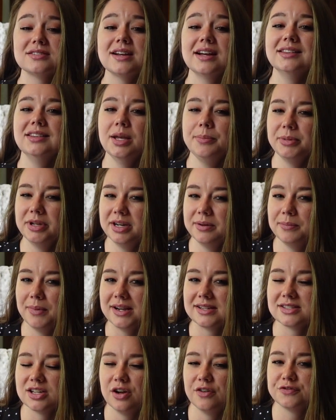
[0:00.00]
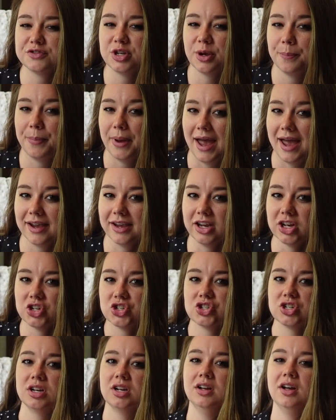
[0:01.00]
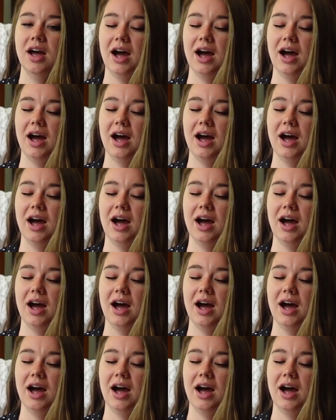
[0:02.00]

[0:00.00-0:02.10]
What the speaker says: I limited myself to baggage.